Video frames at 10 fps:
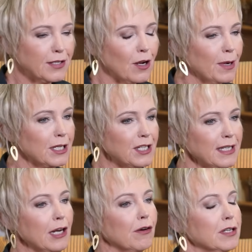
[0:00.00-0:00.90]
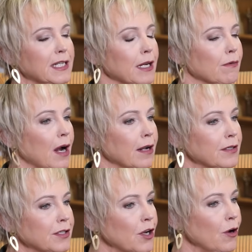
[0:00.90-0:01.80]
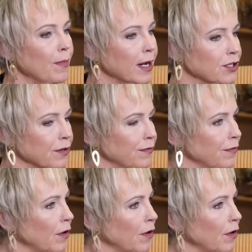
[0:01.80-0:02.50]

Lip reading: so much secrecy around so much of